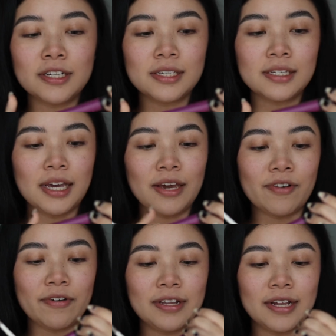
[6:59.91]
This is a
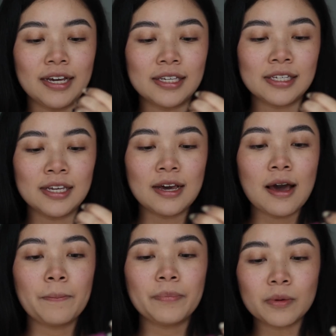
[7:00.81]
very nice
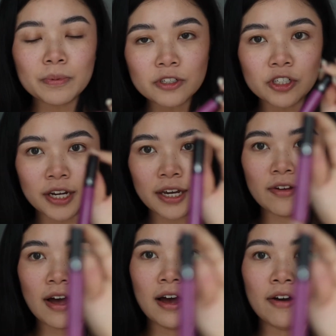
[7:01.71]
purple
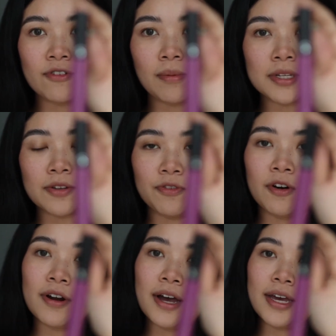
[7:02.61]
shade from
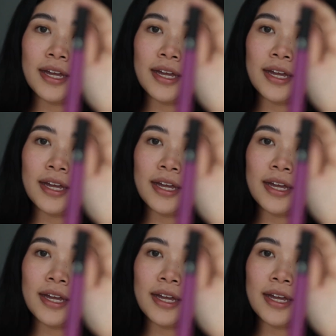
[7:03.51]
Sephora.